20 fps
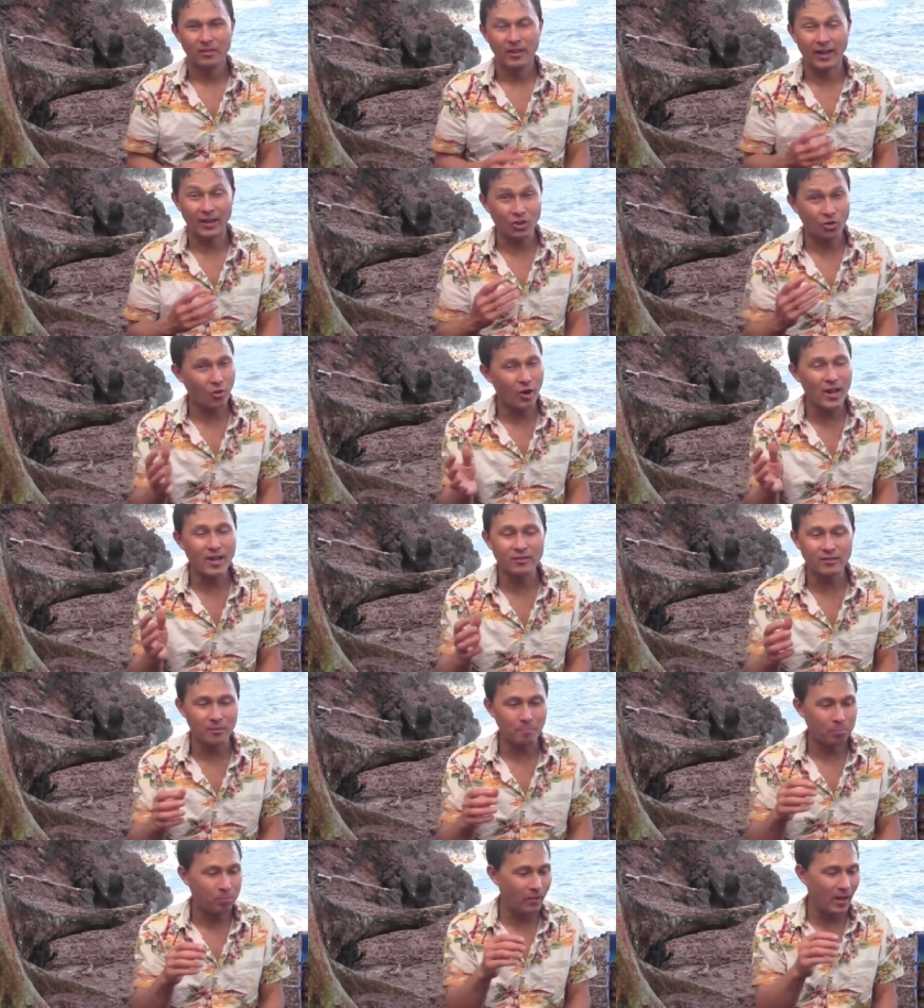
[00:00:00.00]
Like
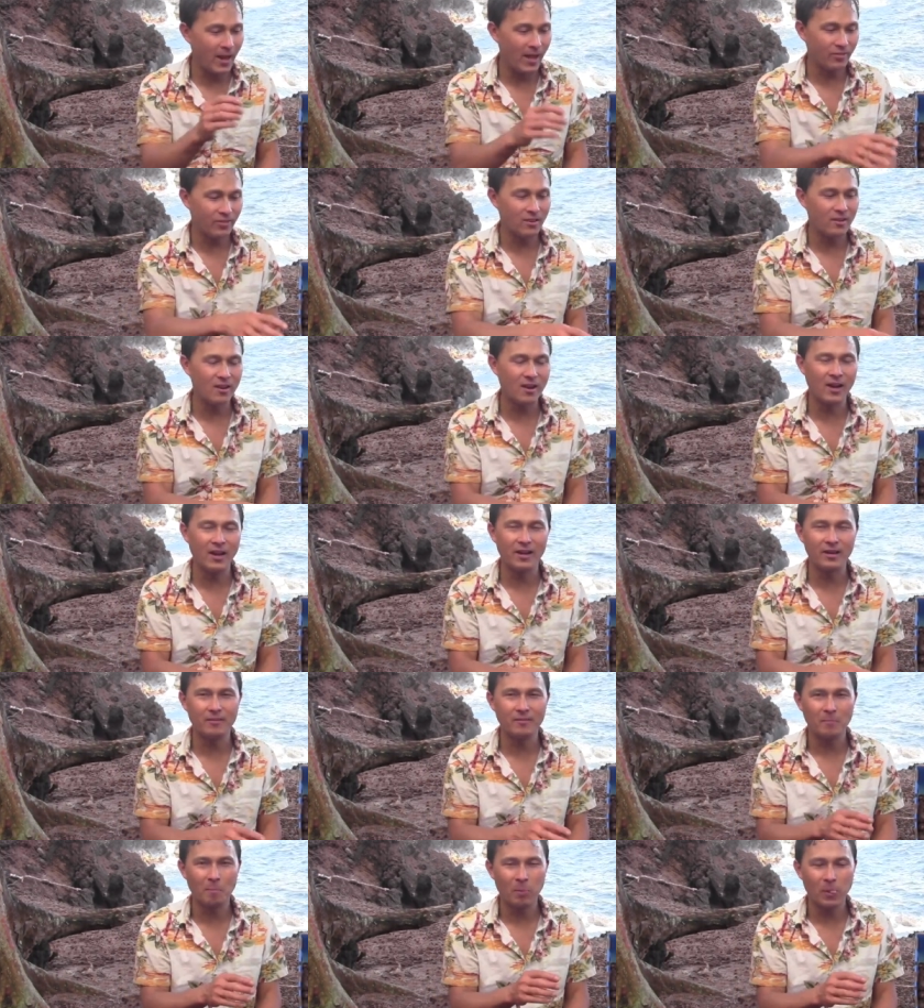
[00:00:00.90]
crazy. Plant the
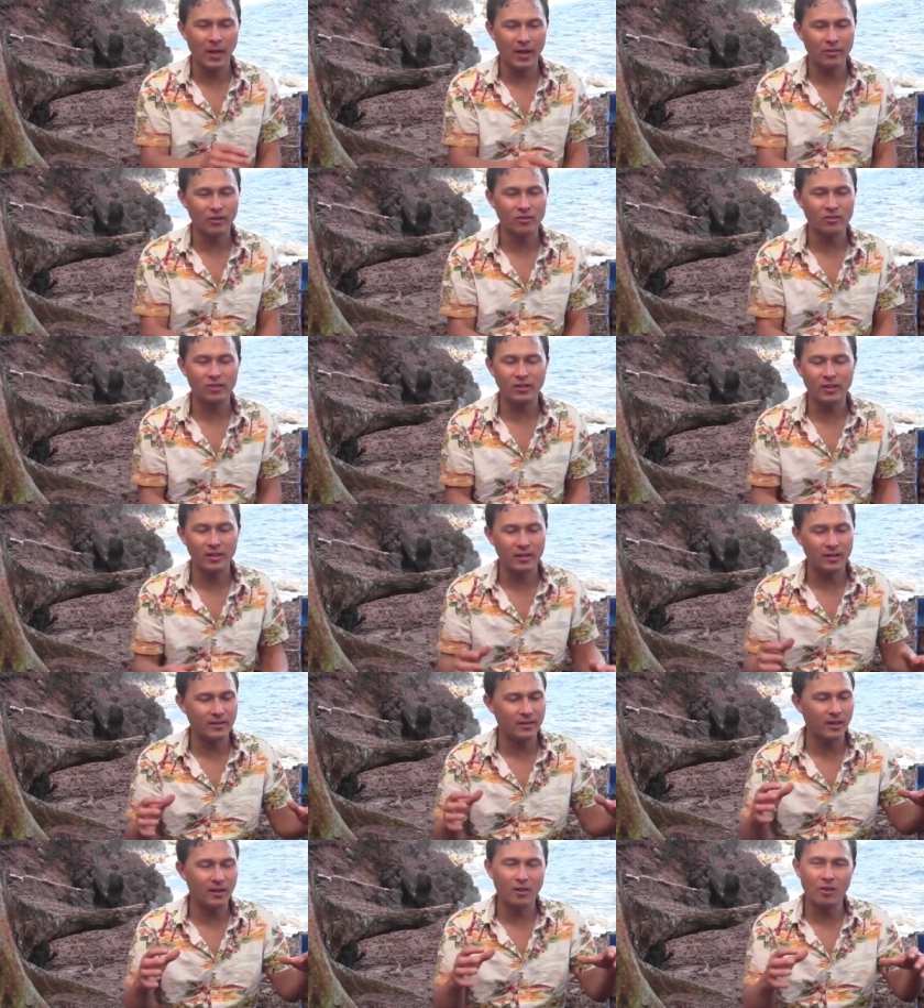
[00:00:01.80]
nut, plant the
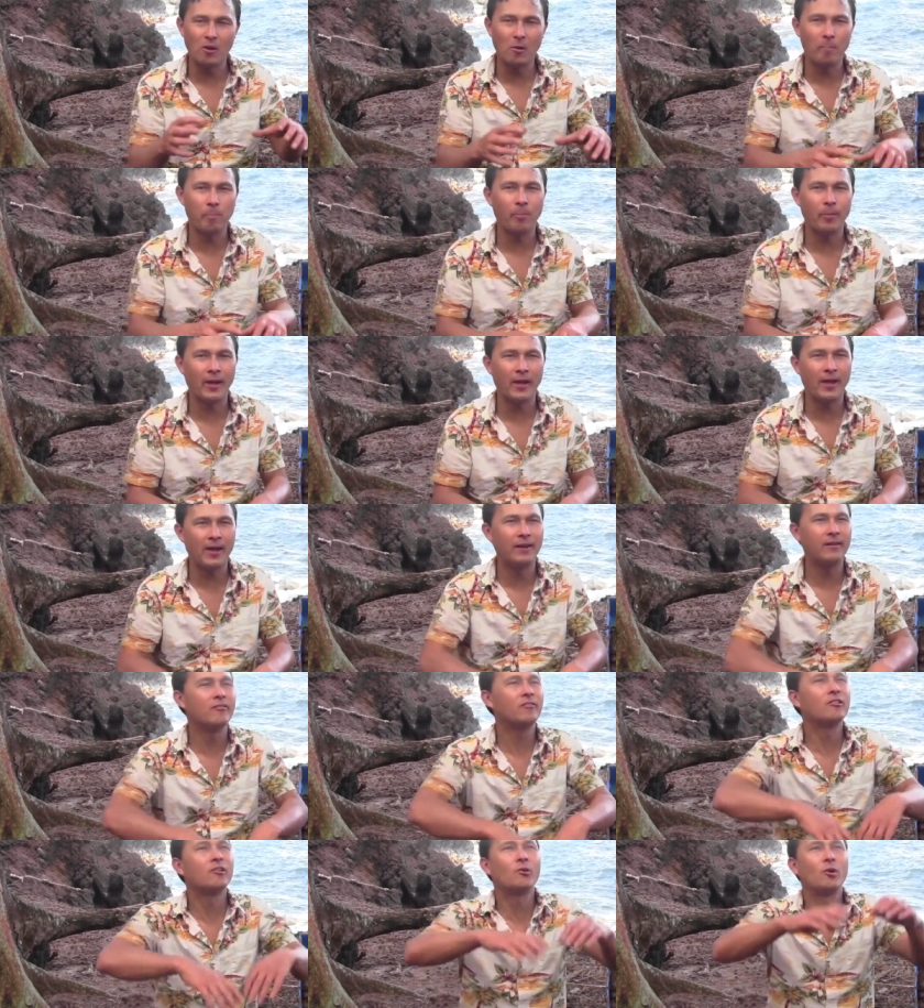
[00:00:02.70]
seed, get a little
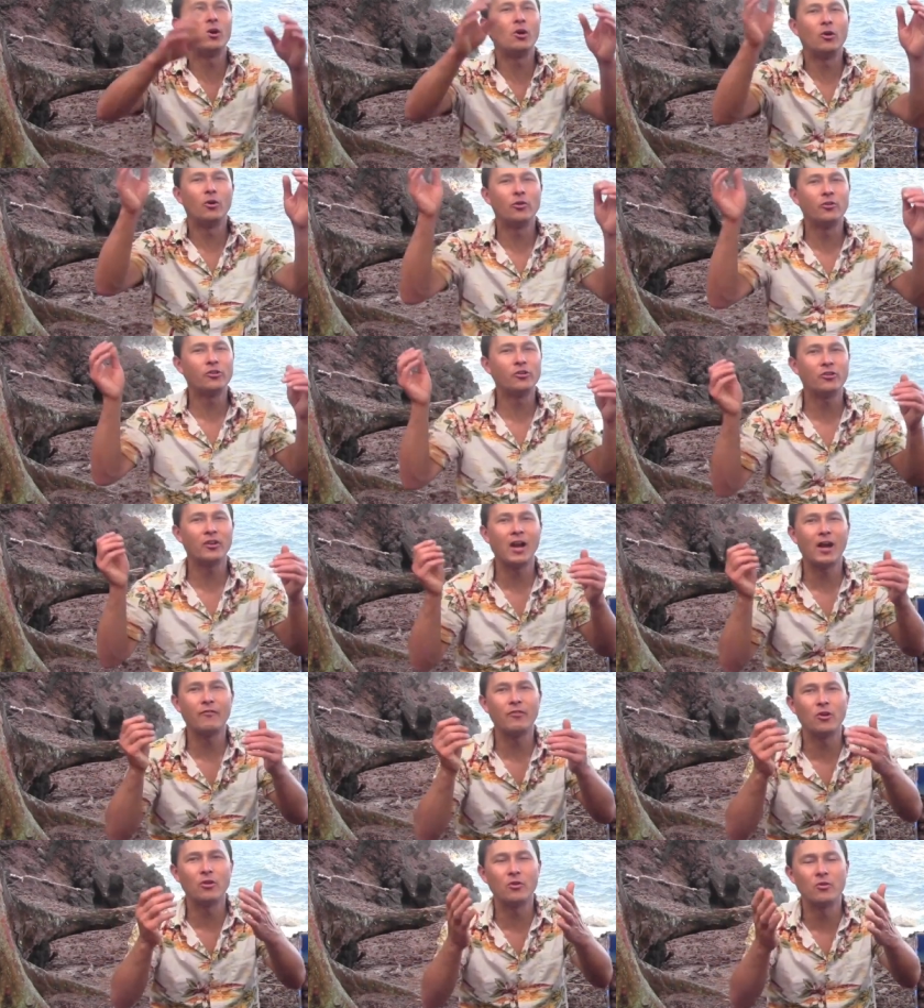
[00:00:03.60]
plant, grows, you're
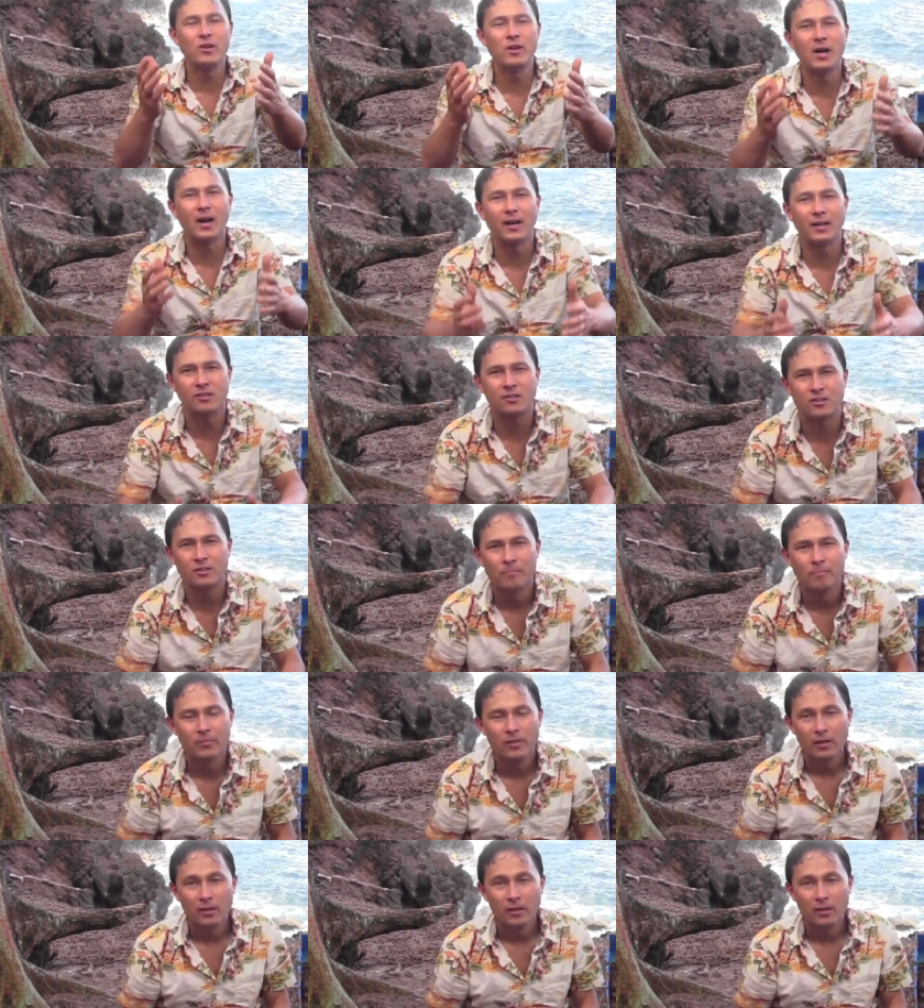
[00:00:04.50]
gonna have your own nuts.